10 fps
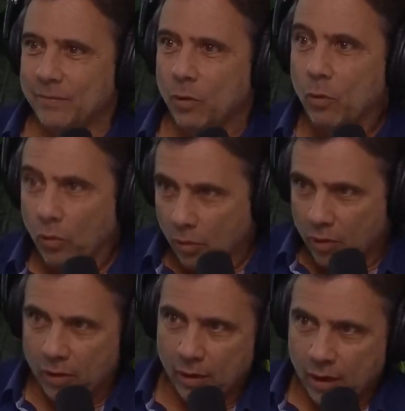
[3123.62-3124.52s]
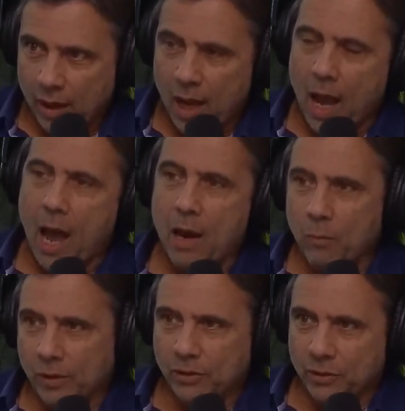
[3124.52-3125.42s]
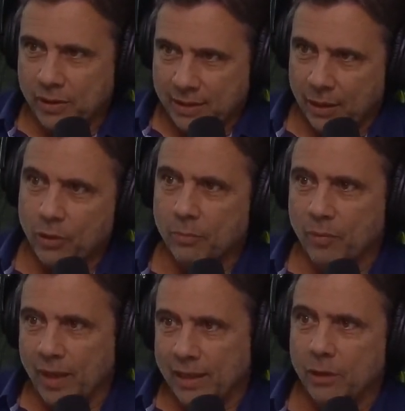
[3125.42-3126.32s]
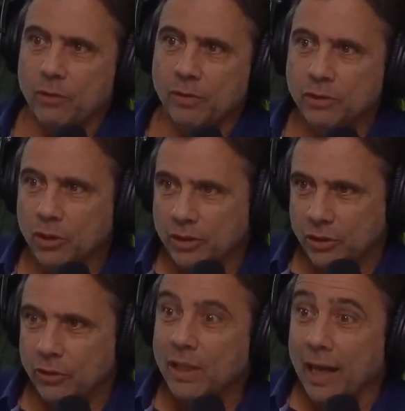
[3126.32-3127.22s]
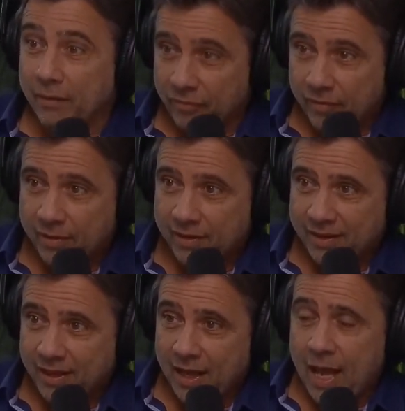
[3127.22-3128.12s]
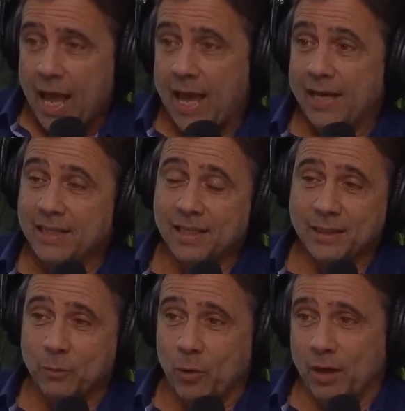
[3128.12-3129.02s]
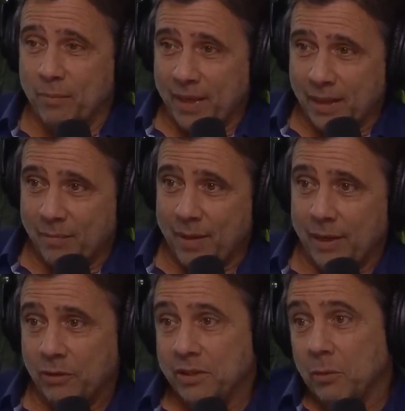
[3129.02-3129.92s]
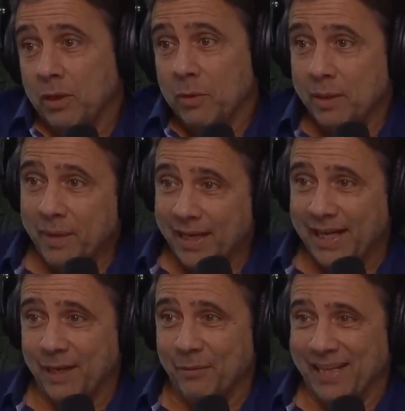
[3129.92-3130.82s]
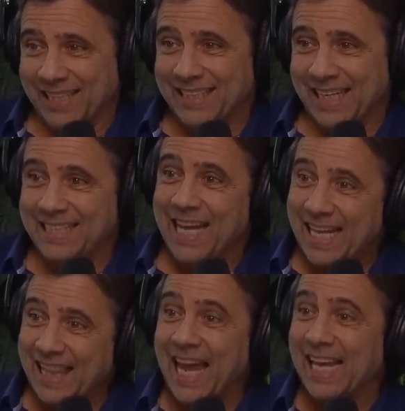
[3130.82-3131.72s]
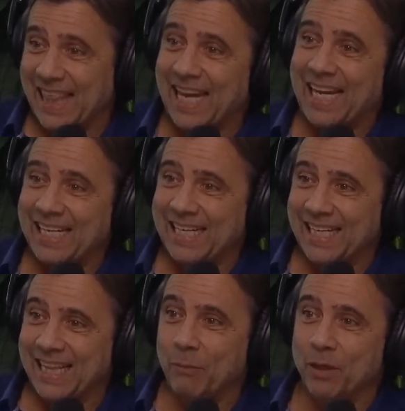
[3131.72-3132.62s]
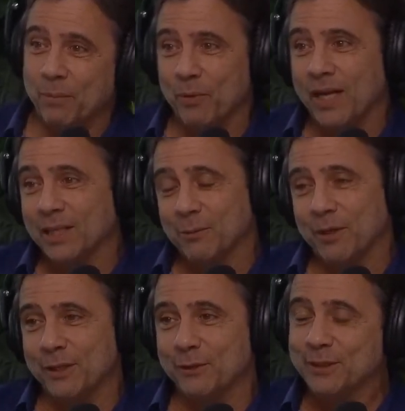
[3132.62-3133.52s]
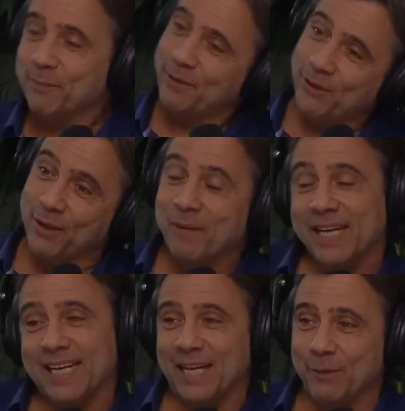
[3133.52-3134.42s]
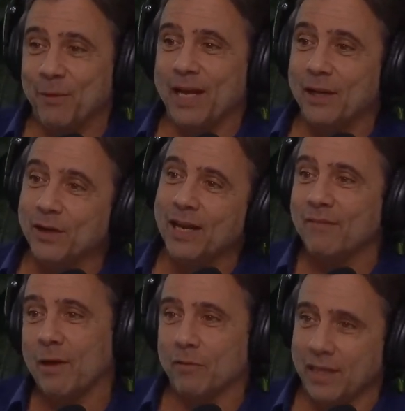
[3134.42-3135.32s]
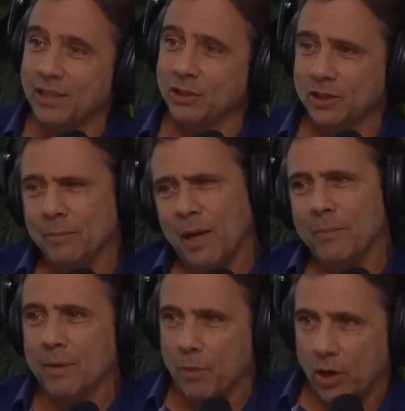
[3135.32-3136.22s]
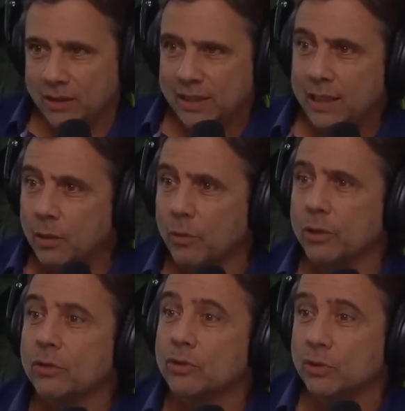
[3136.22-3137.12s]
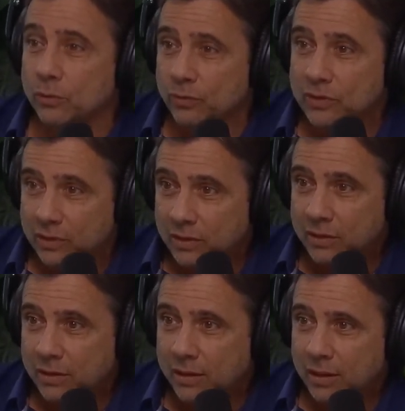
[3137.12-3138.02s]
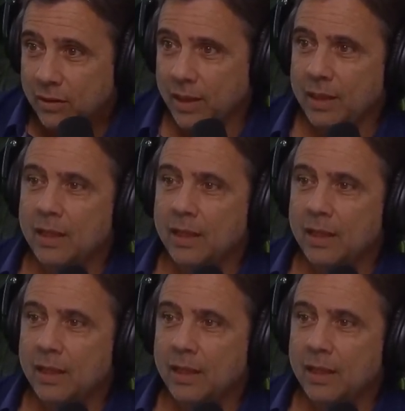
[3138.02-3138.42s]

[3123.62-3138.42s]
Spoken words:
Or I want you to tell your brain that you're in charge of your life, and it doesn't want to make the bed. And you say, well, we're going to make it anyway. That's nice. And like that idea that when your brain doesn't want to do something, you're going to make it anyway, and you're going to have that relationship. I'm the boss. Either one you choose, right?